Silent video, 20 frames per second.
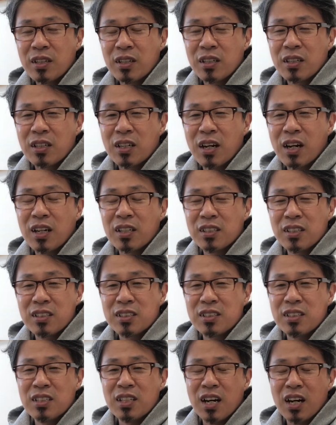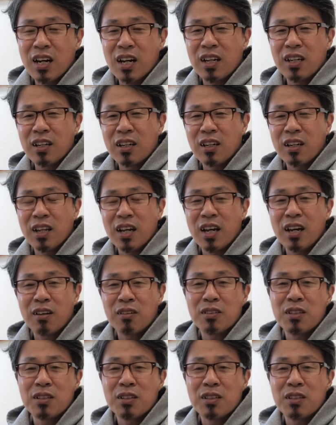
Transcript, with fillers: God does not allow